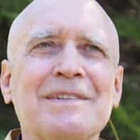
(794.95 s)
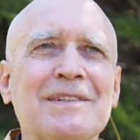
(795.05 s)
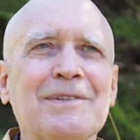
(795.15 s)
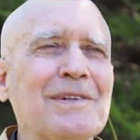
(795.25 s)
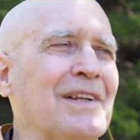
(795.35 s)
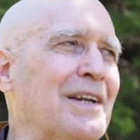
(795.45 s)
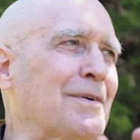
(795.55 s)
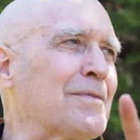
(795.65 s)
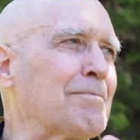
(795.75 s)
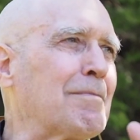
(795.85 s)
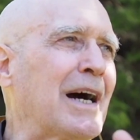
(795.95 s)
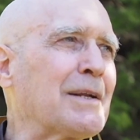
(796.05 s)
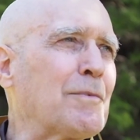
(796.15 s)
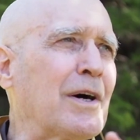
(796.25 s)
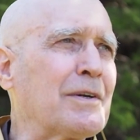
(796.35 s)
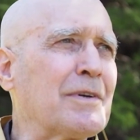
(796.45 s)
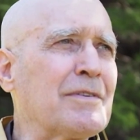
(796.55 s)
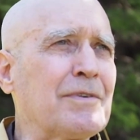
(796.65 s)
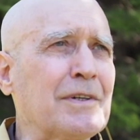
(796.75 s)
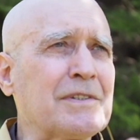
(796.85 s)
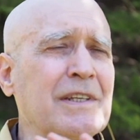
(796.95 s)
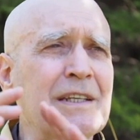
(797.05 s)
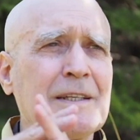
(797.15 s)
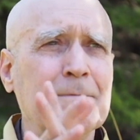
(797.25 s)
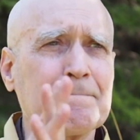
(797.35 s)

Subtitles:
to do a lot of mind-wandering, false thinking.